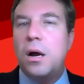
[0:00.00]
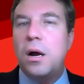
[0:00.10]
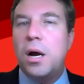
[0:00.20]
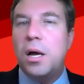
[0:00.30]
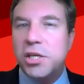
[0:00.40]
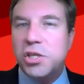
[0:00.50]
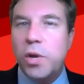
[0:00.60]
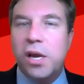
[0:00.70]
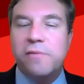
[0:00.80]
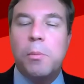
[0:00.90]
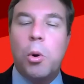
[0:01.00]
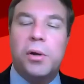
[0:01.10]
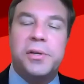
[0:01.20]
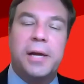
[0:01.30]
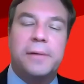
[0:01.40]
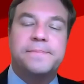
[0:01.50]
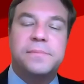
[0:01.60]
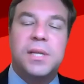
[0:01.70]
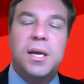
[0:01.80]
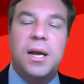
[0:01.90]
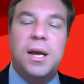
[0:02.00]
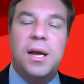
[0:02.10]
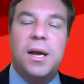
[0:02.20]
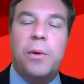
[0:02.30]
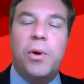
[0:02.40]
On this week of Memorial Day, I